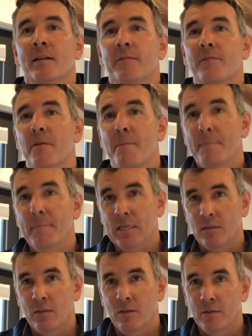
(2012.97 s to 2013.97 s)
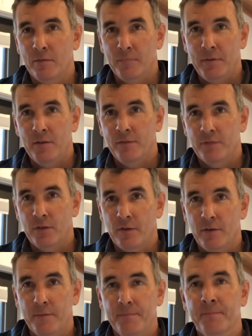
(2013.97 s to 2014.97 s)
for a much longer period of
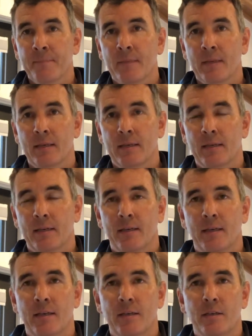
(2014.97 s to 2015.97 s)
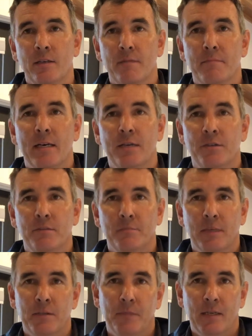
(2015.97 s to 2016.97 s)
time, and you can manage it
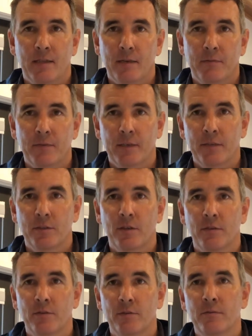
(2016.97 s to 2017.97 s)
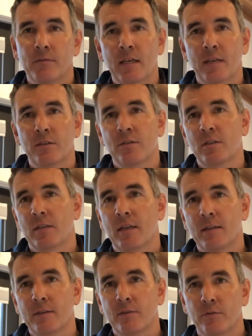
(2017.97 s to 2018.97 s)
much better that way. So yeah, just
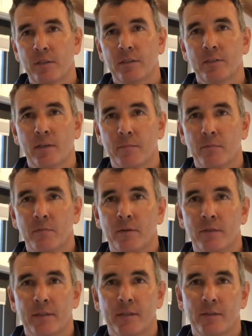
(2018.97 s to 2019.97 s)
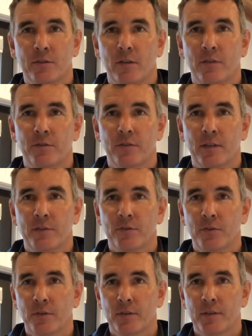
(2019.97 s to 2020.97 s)
another good example why I think a solar trailer is a
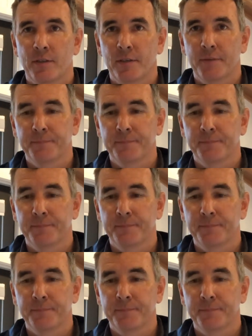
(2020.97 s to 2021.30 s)
good idea.